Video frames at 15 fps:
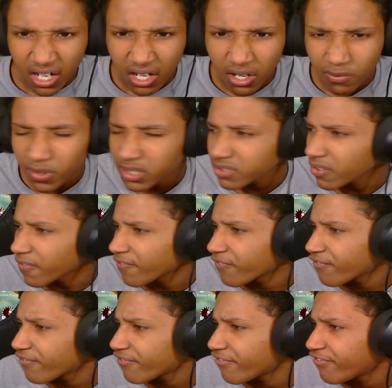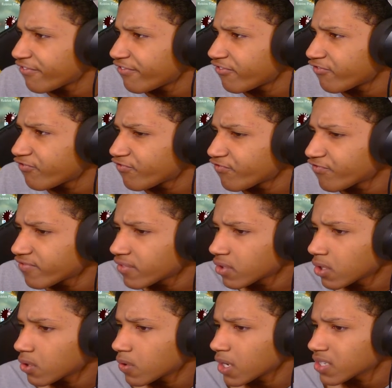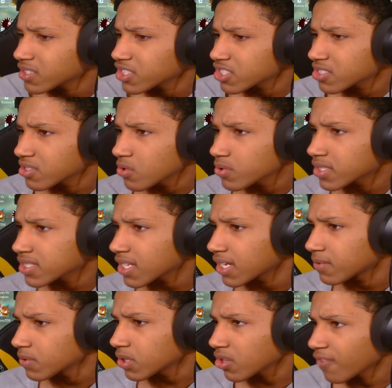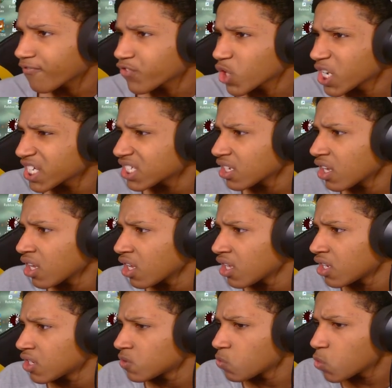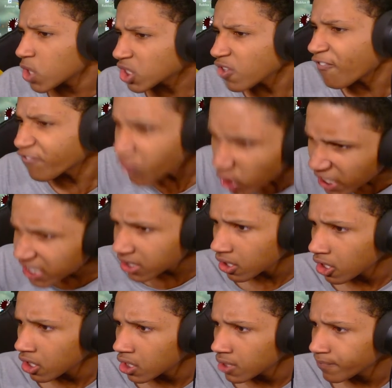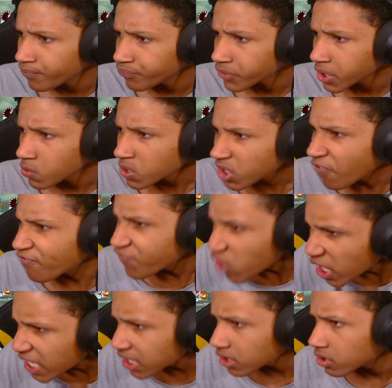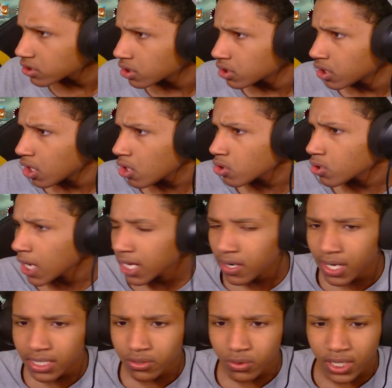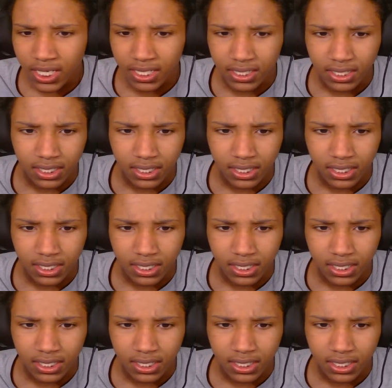What the? I just noticed that. What the frick? What the frick? What the frick? Hold on, how do I do that?